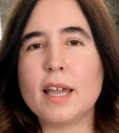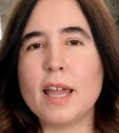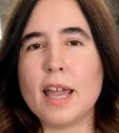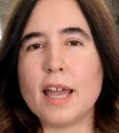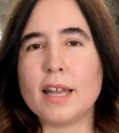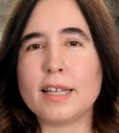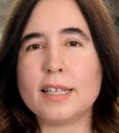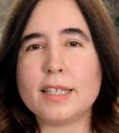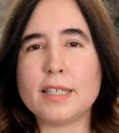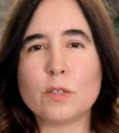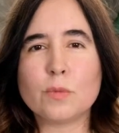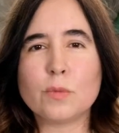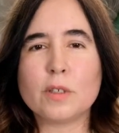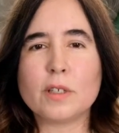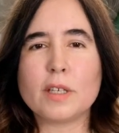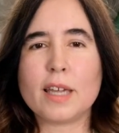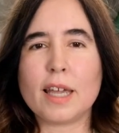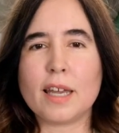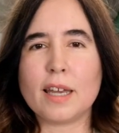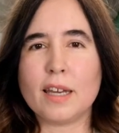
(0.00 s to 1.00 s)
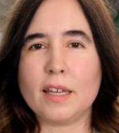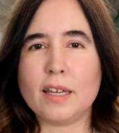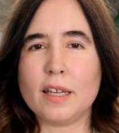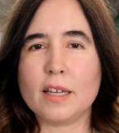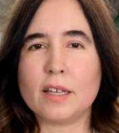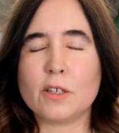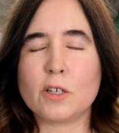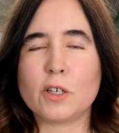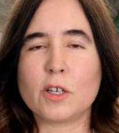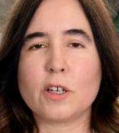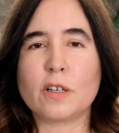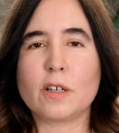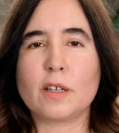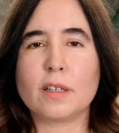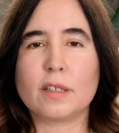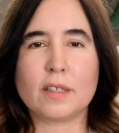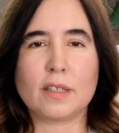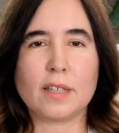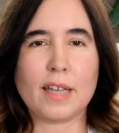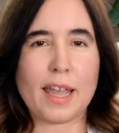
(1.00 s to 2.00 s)
And I didn't really get any clear
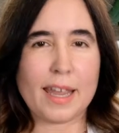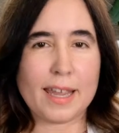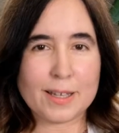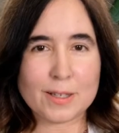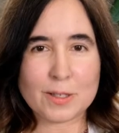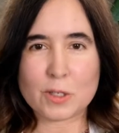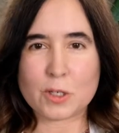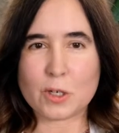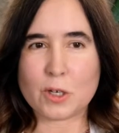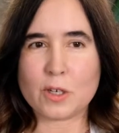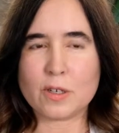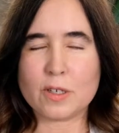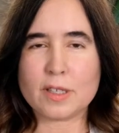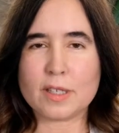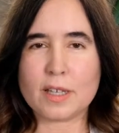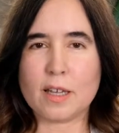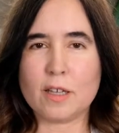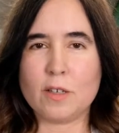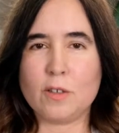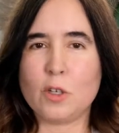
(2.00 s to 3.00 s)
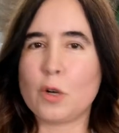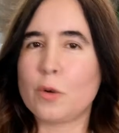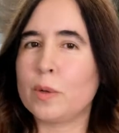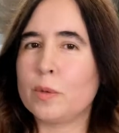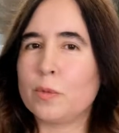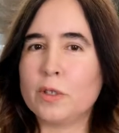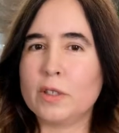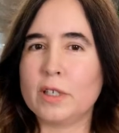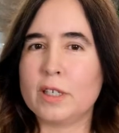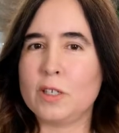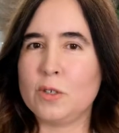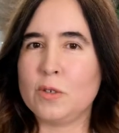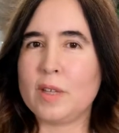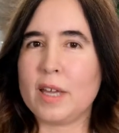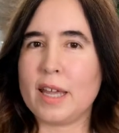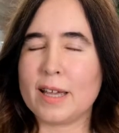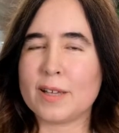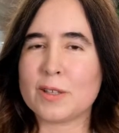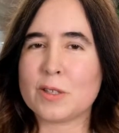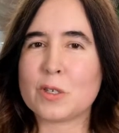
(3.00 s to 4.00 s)
answers. No one really knew
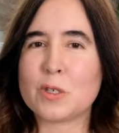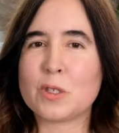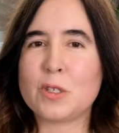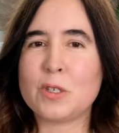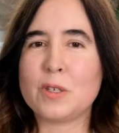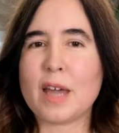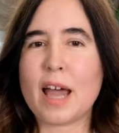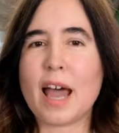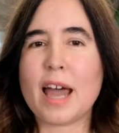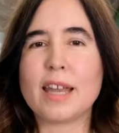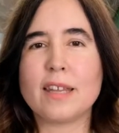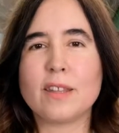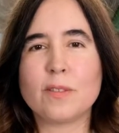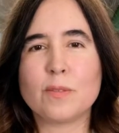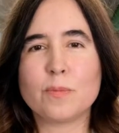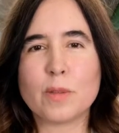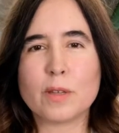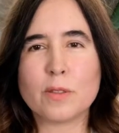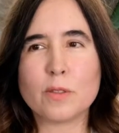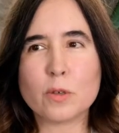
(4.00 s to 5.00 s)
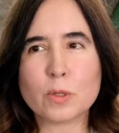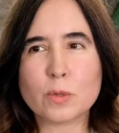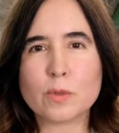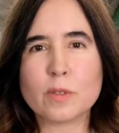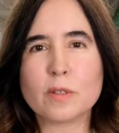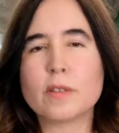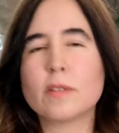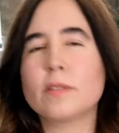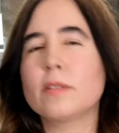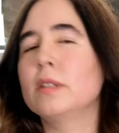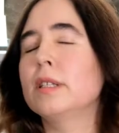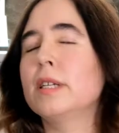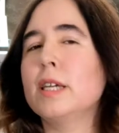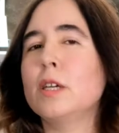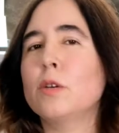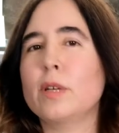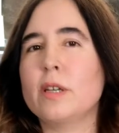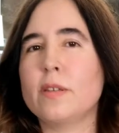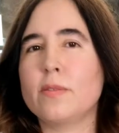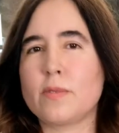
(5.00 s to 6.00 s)
the answers to that, but those were the
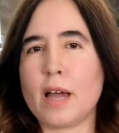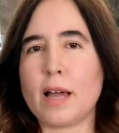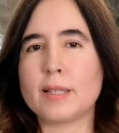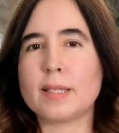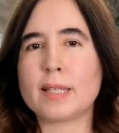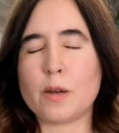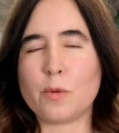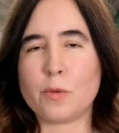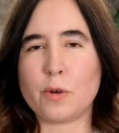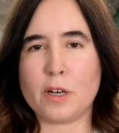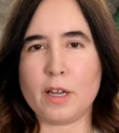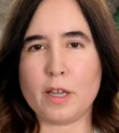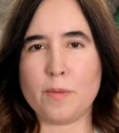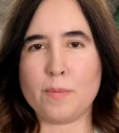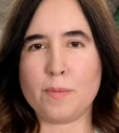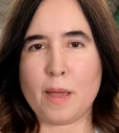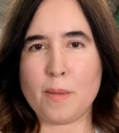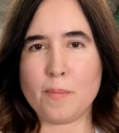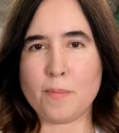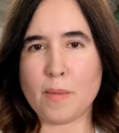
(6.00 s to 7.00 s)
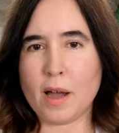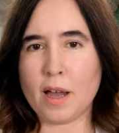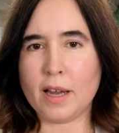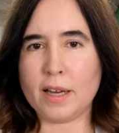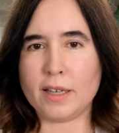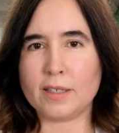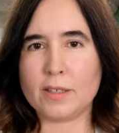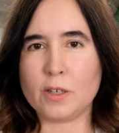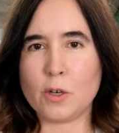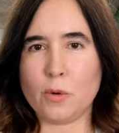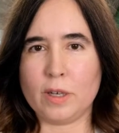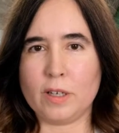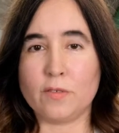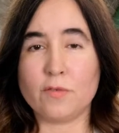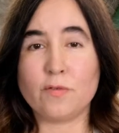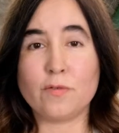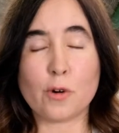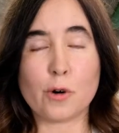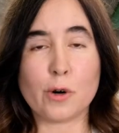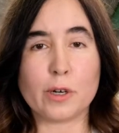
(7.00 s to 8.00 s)
lingering thoughts that were in my mind going
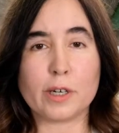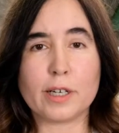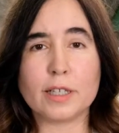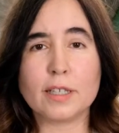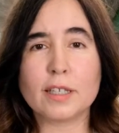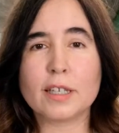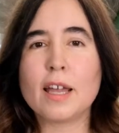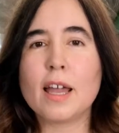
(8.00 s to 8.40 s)
forward.